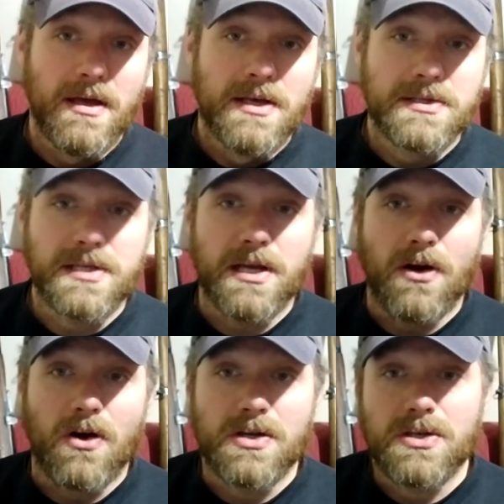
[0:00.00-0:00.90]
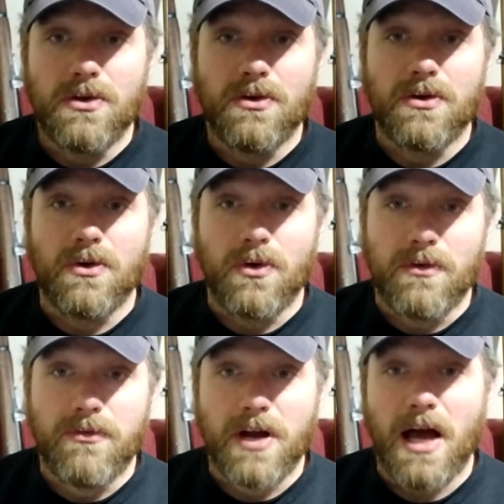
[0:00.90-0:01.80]
Seeing Arsenal or
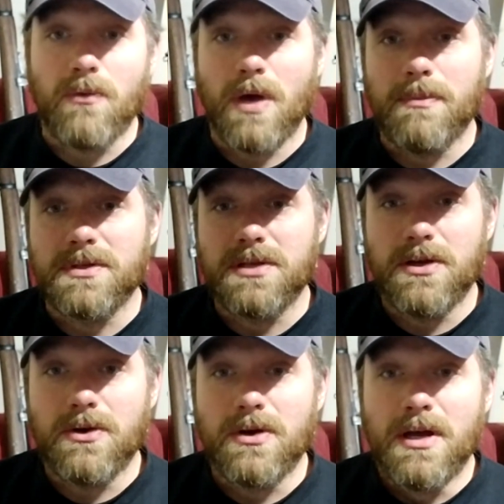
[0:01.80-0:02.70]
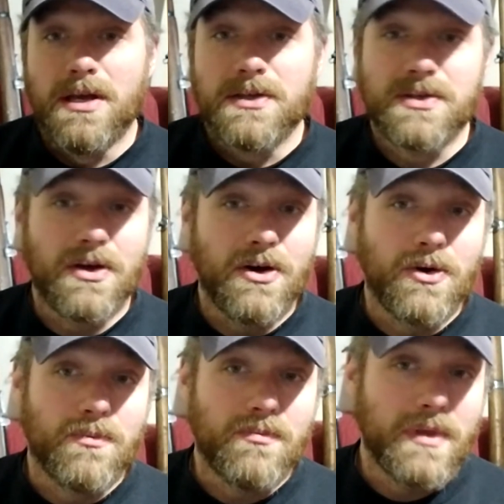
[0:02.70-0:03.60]
Forgotten Weapons do.
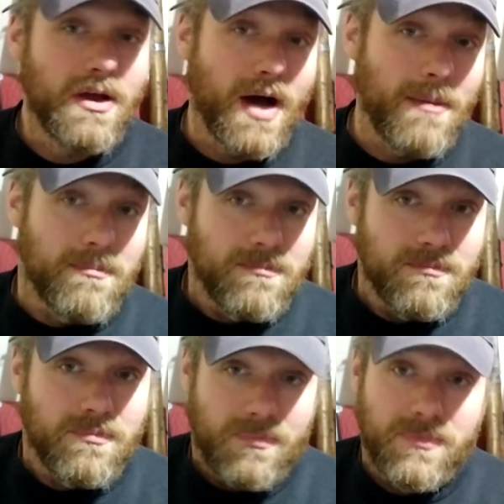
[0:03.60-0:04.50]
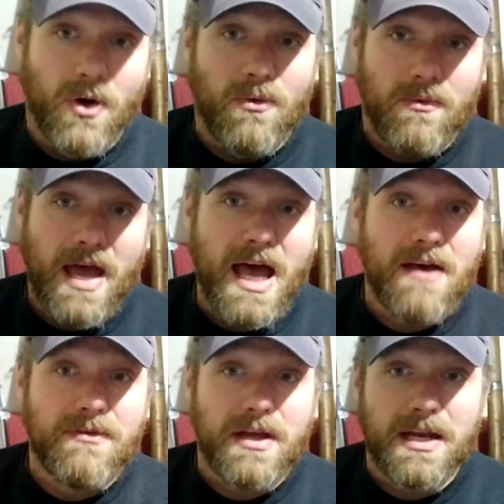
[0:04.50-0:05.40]
So, I don't
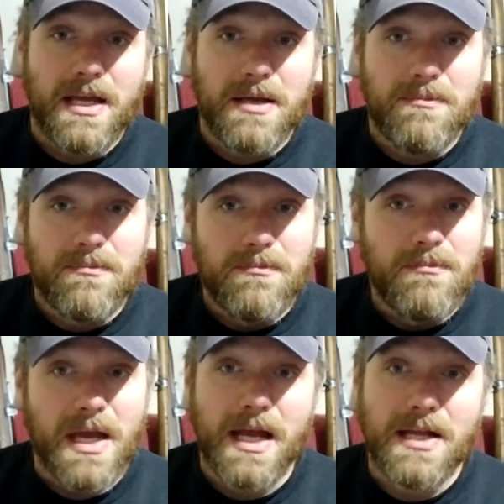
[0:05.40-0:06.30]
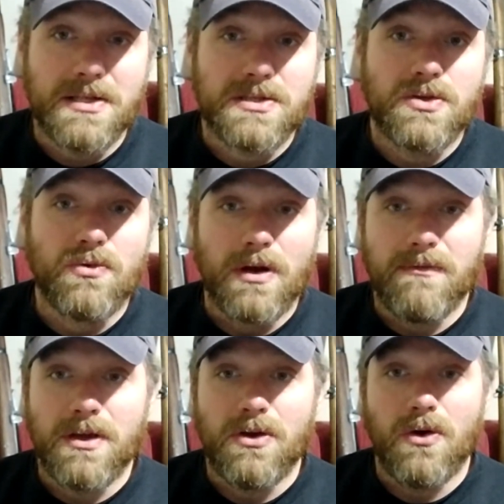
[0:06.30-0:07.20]
have any means to
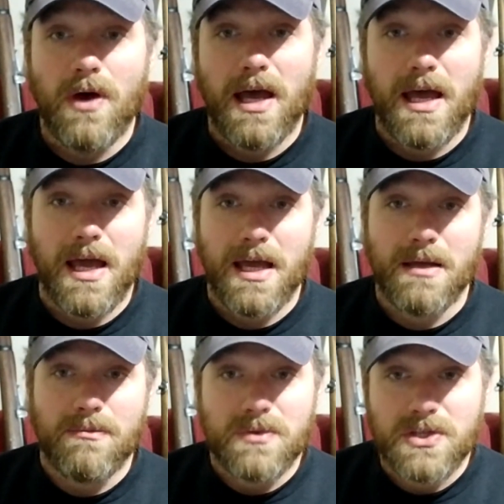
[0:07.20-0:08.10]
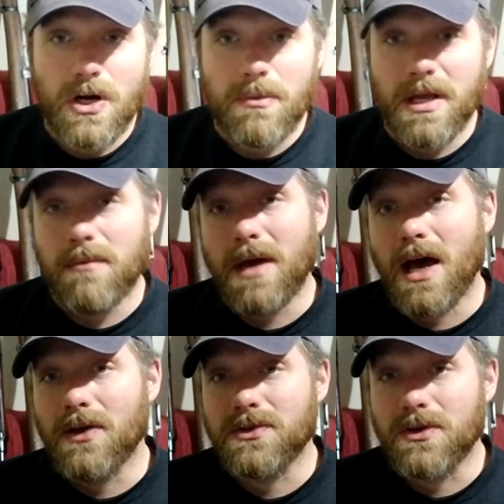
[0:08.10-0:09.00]
review a Serbian
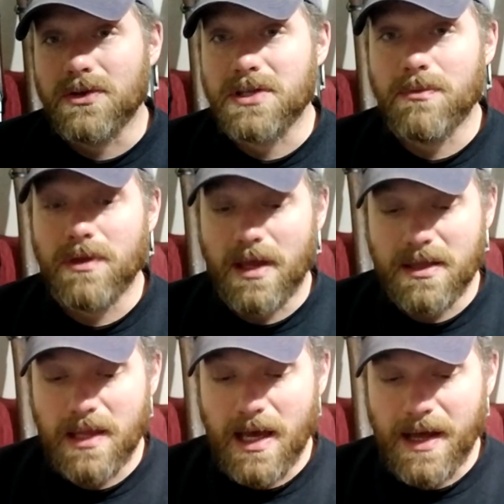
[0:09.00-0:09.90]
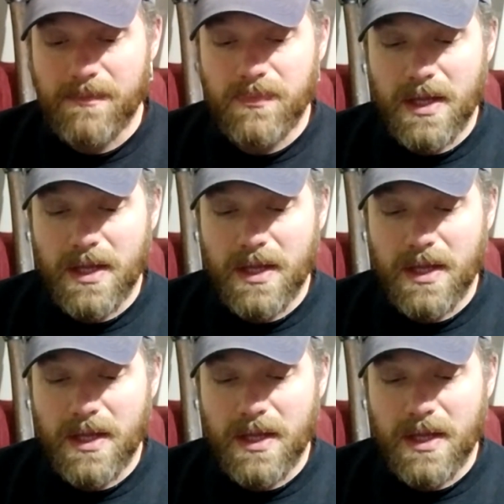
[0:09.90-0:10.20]
Mauser or something like that.